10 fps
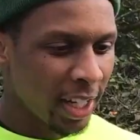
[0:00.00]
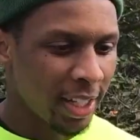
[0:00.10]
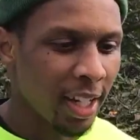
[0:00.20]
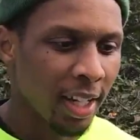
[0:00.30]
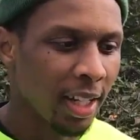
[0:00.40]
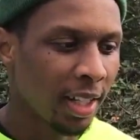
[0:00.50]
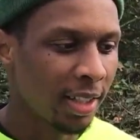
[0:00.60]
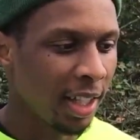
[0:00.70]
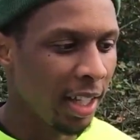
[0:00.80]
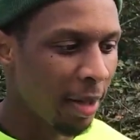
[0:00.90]
it done.
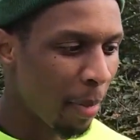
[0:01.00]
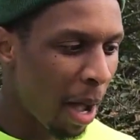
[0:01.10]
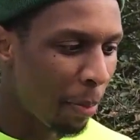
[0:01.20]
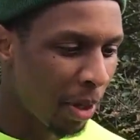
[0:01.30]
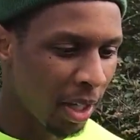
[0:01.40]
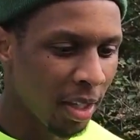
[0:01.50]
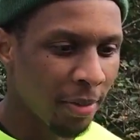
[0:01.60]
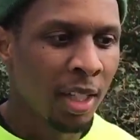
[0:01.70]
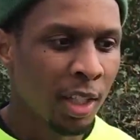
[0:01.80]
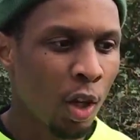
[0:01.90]
See, in my opinion,
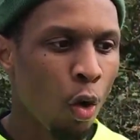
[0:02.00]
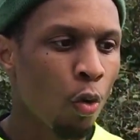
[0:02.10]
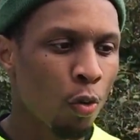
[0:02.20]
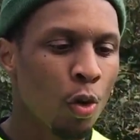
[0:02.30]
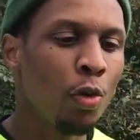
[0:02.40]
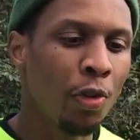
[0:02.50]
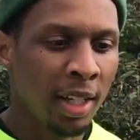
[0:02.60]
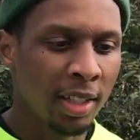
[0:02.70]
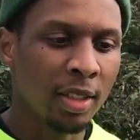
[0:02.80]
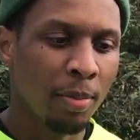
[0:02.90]
this whole roof
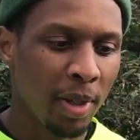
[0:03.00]
needs to